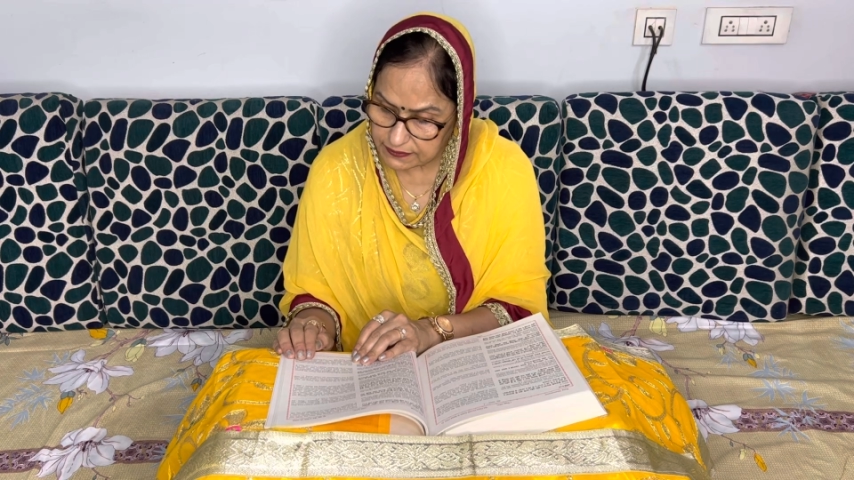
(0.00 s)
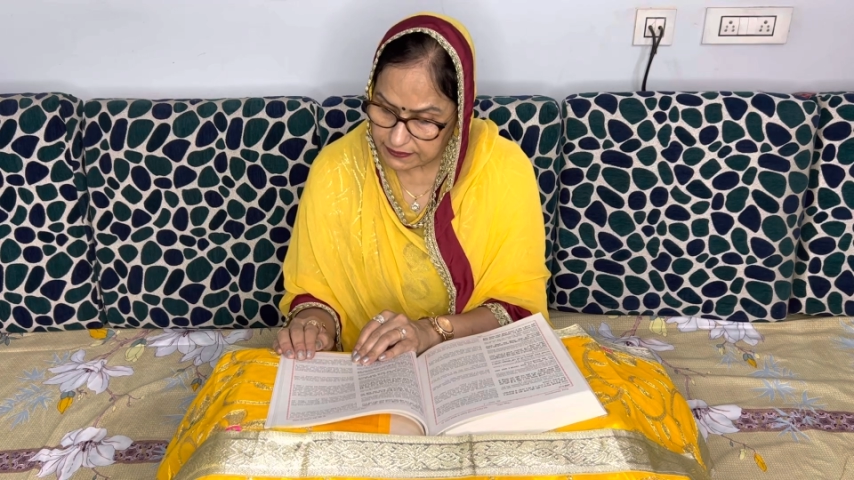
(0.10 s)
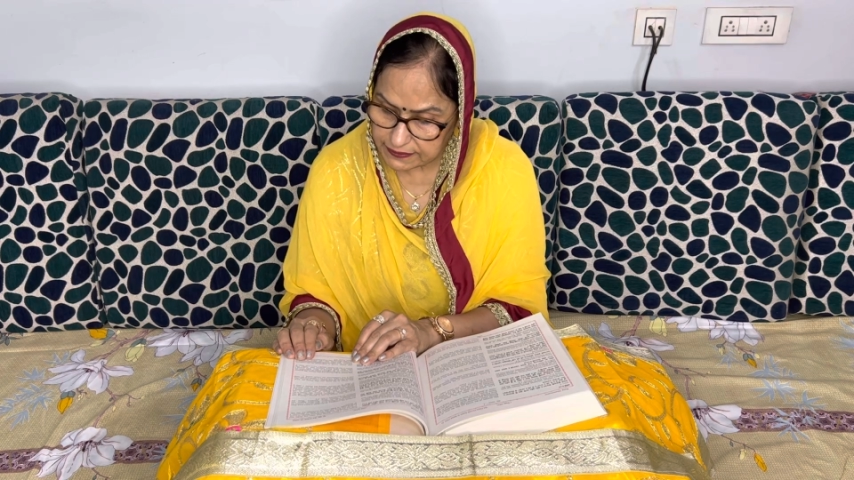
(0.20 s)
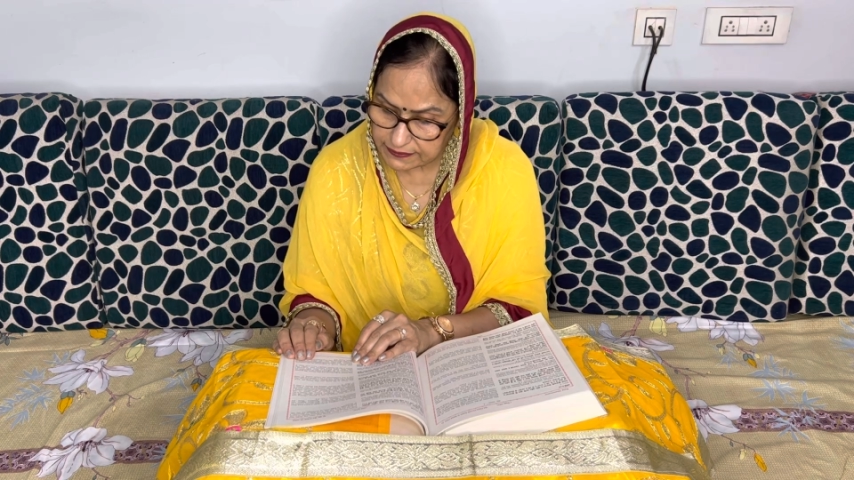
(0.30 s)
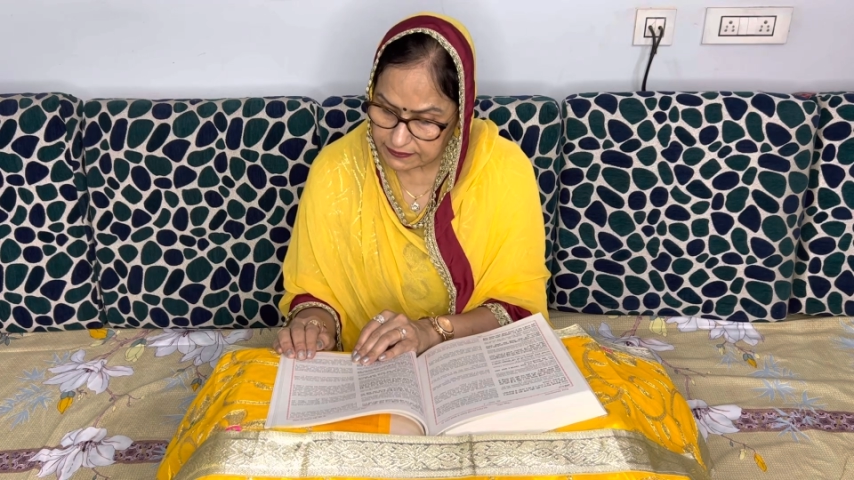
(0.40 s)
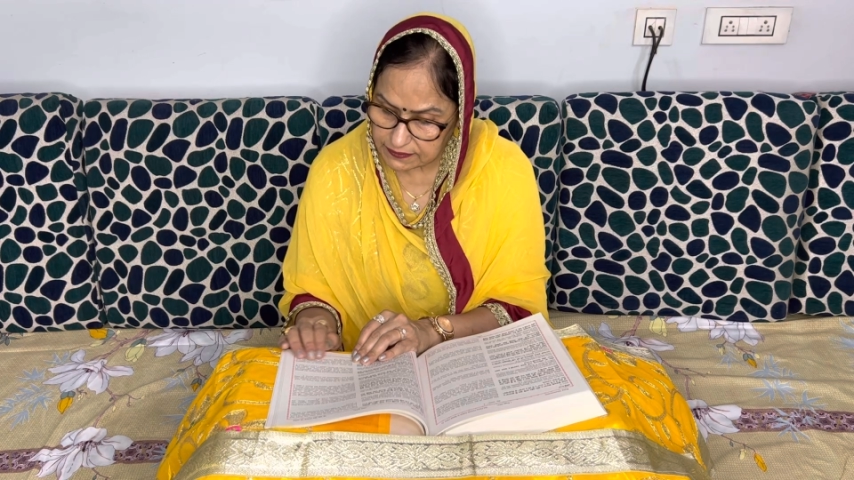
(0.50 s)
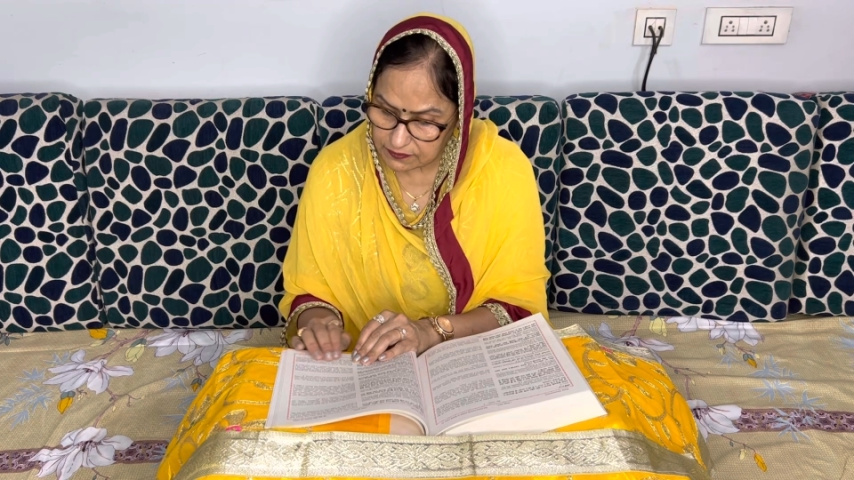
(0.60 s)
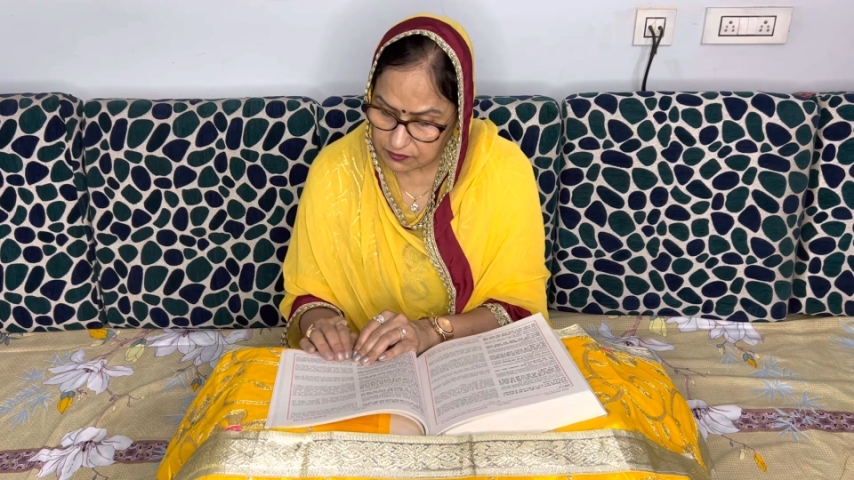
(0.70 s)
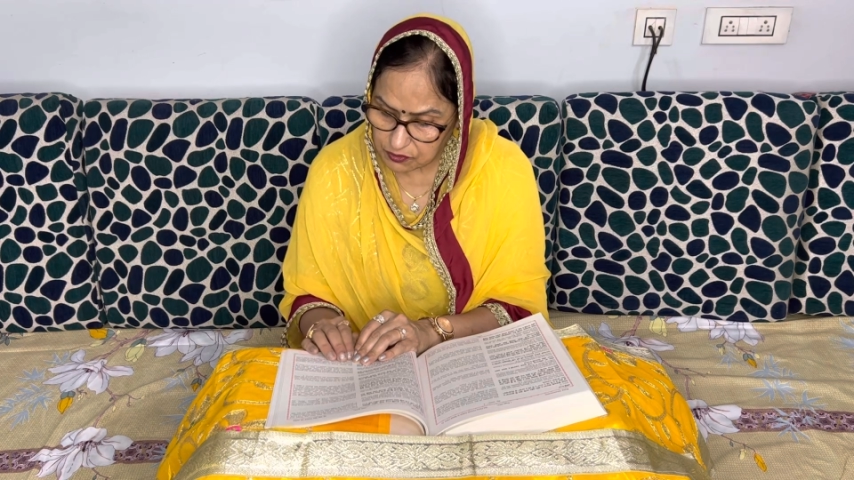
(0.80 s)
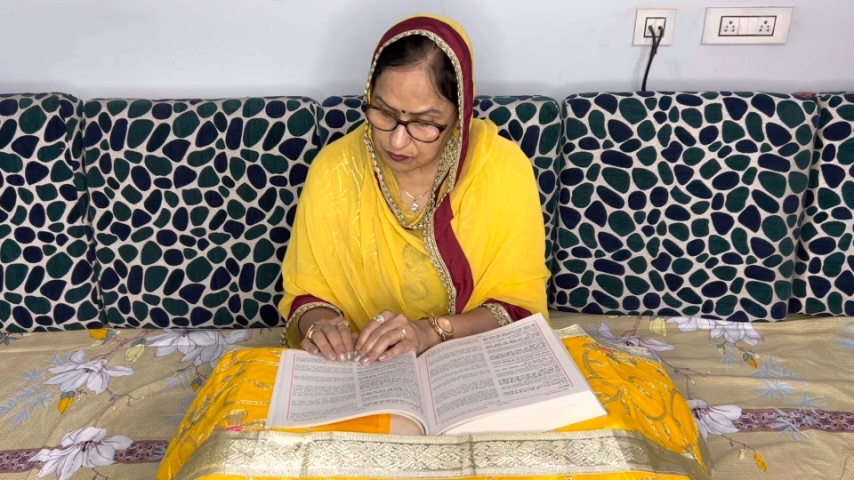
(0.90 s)
the
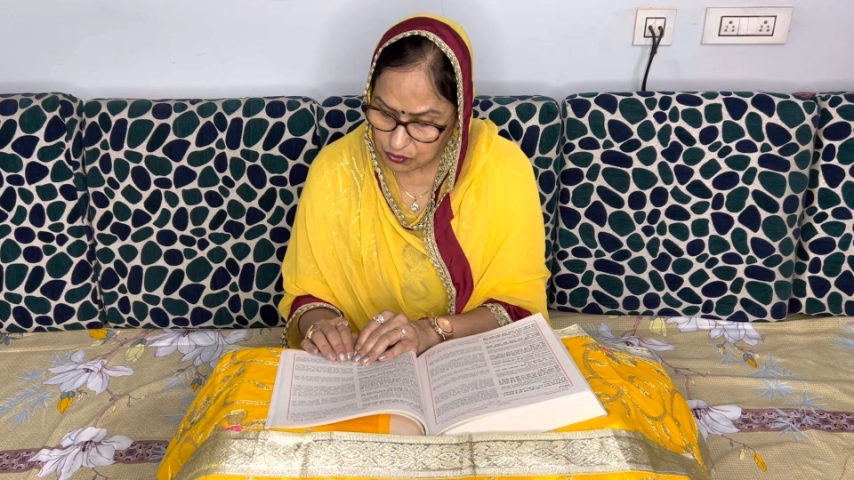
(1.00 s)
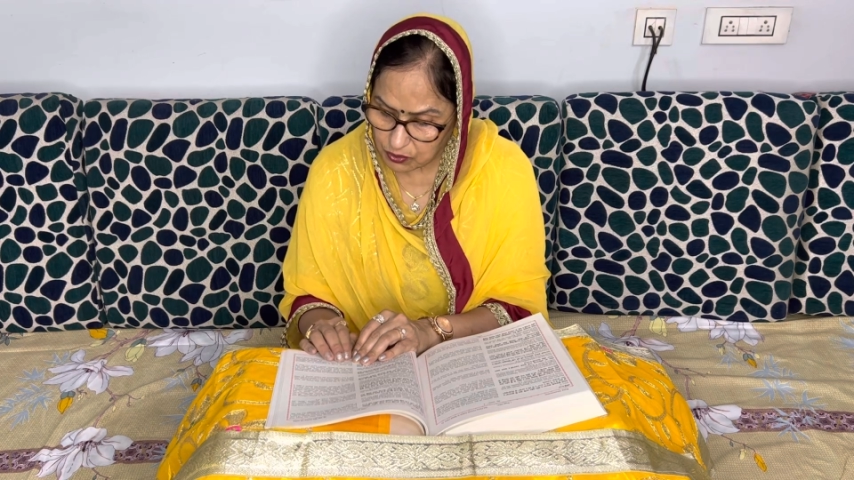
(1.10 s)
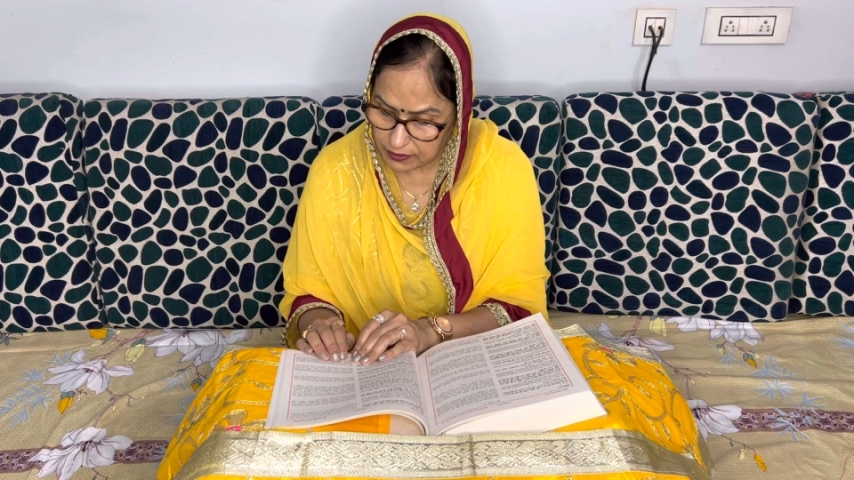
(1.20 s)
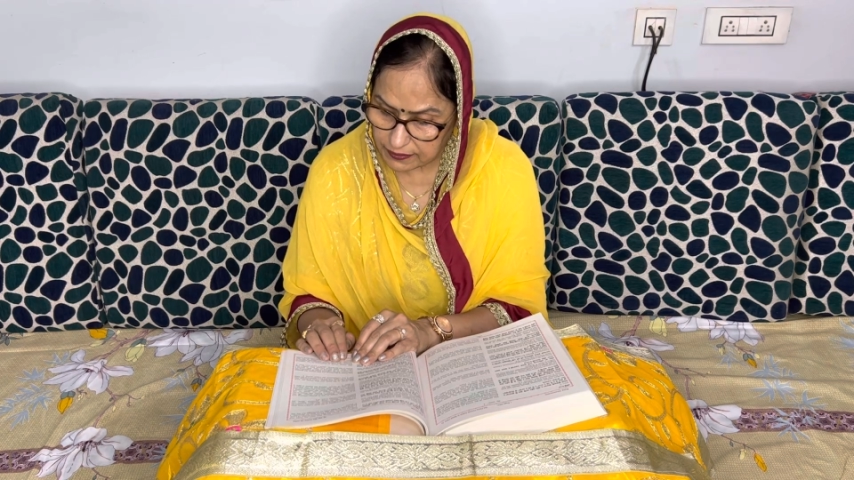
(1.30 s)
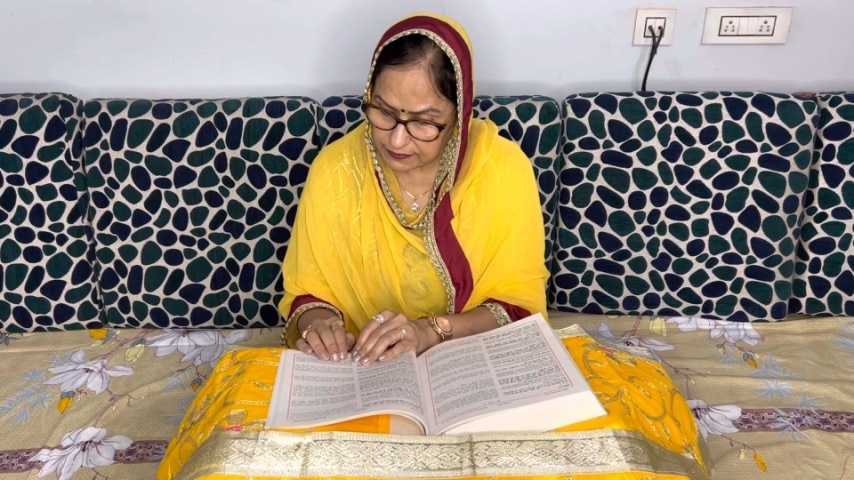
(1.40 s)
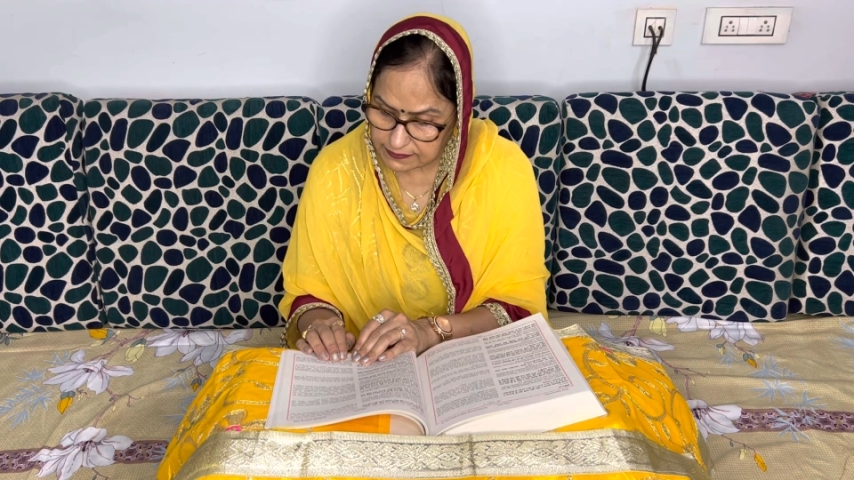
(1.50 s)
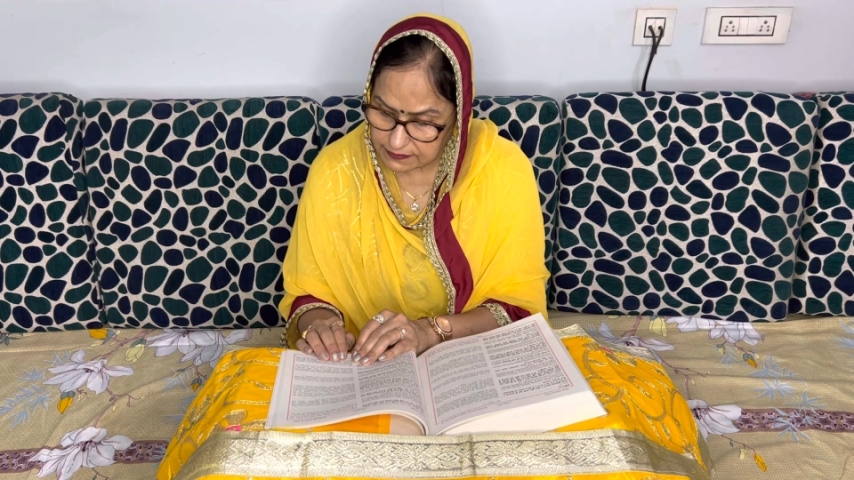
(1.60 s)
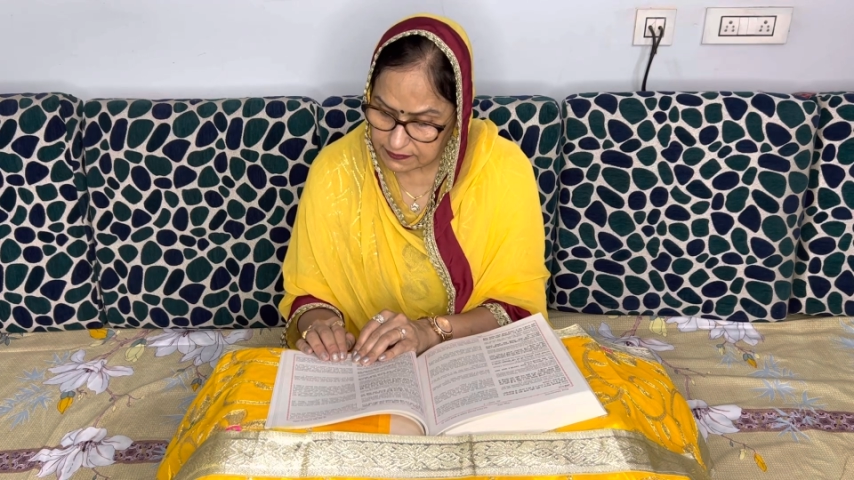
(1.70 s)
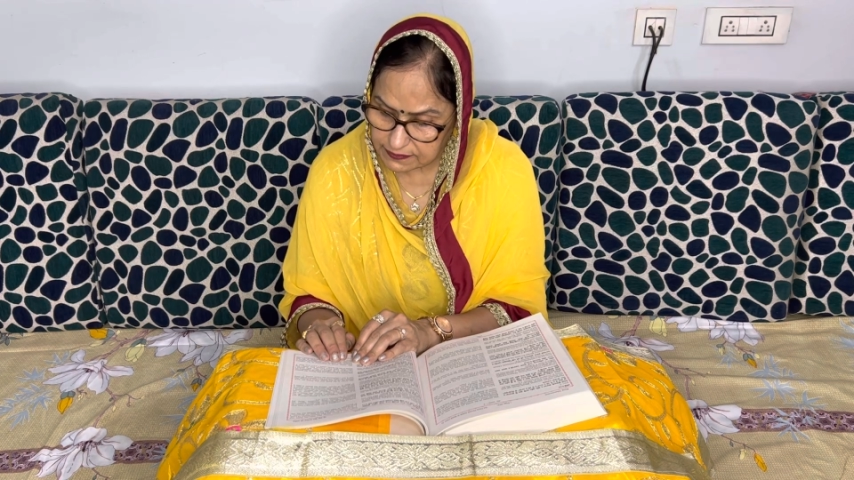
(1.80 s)
18 Puranas,